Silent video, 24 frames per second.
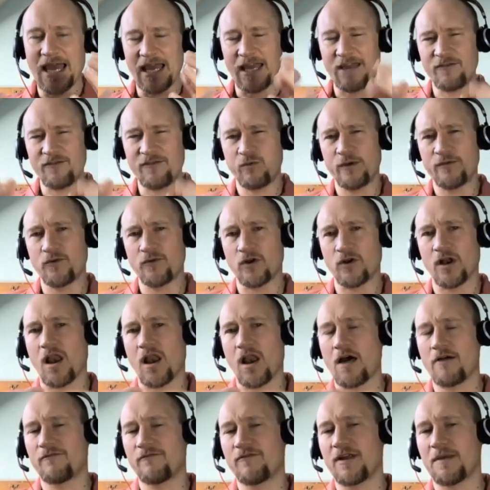if we've got a
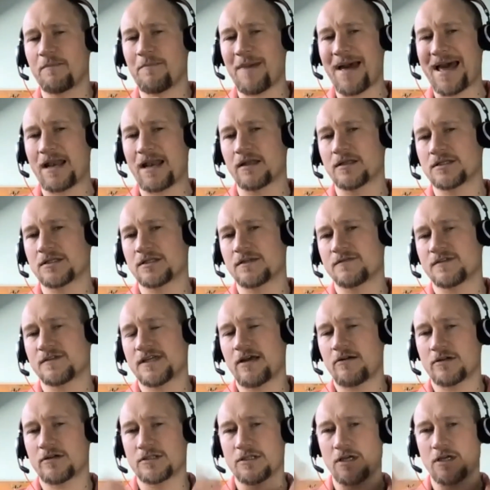lovely balance of
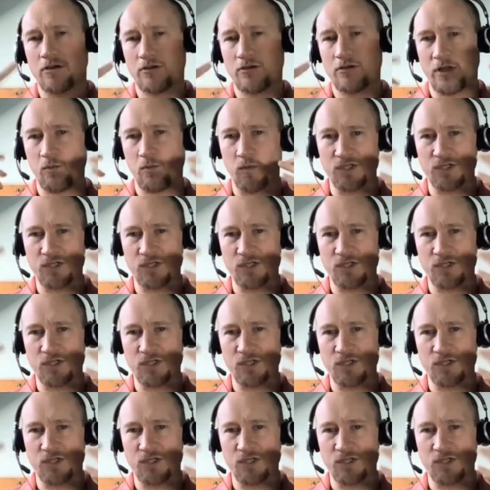serotonin,